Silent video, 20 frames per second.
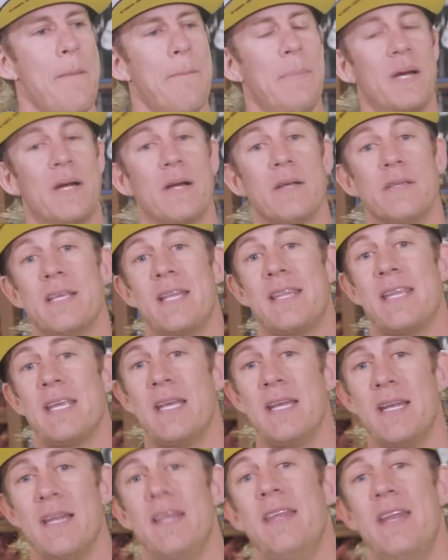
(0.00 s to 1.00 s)
because at
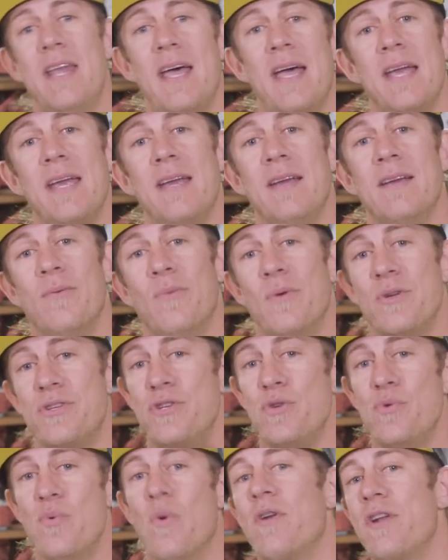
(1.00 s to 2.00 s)
the end of the day, what
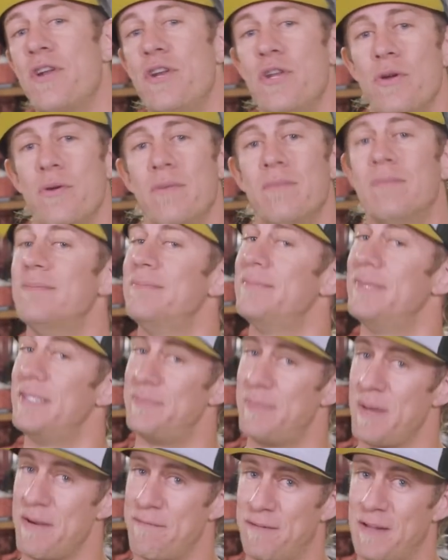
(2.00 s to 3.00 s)
you want to do
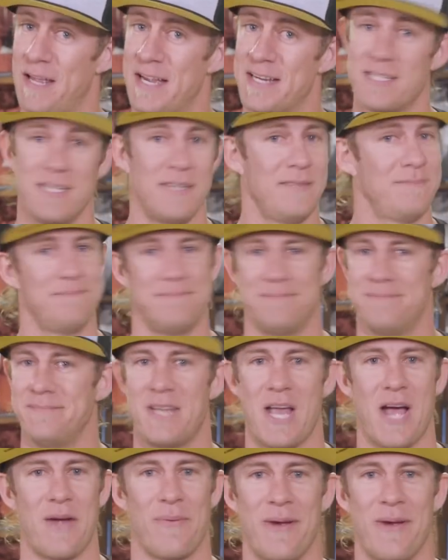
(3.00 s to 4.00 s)
is be flexing, not